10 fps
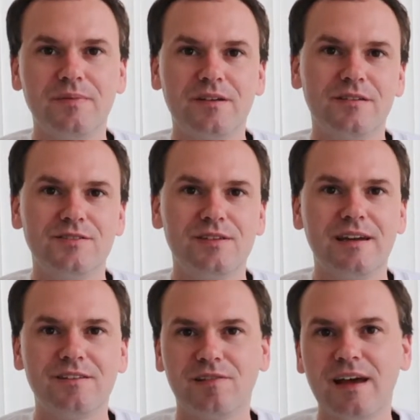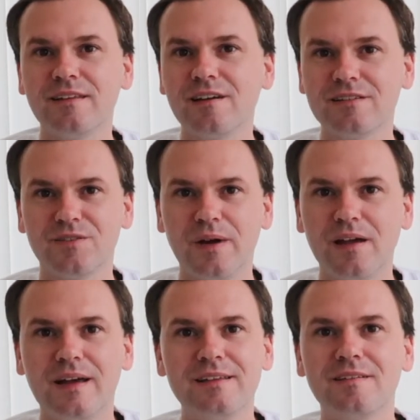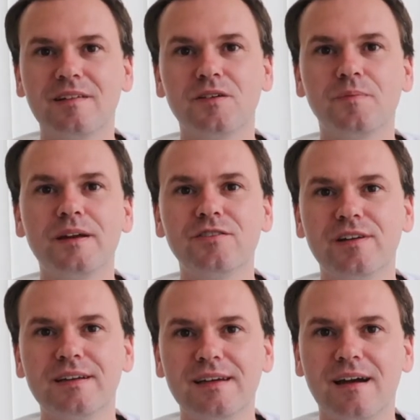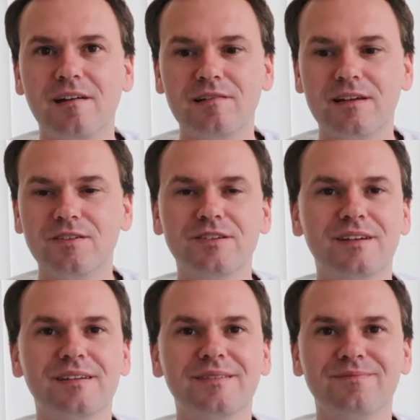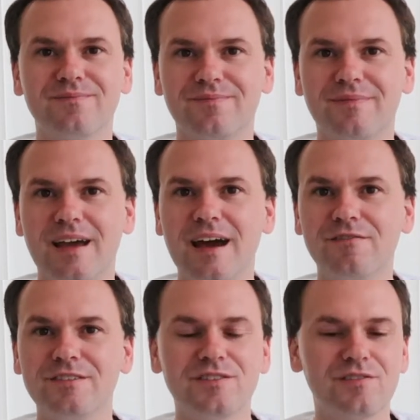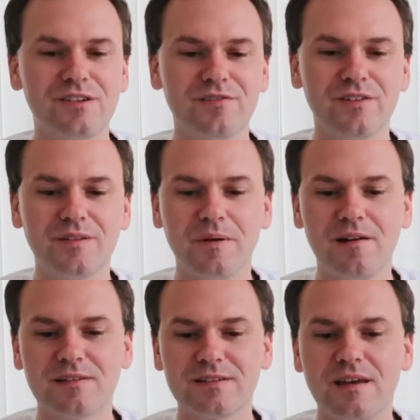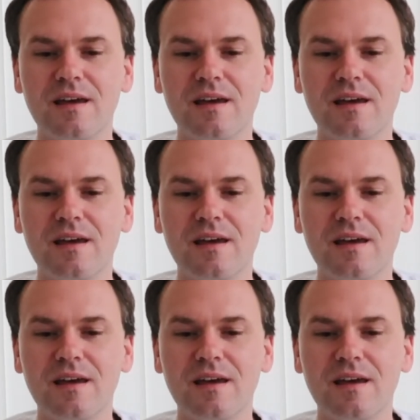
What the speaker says: because you get your lanyard as well and your little pin trading card that you can have as you're going around the parks.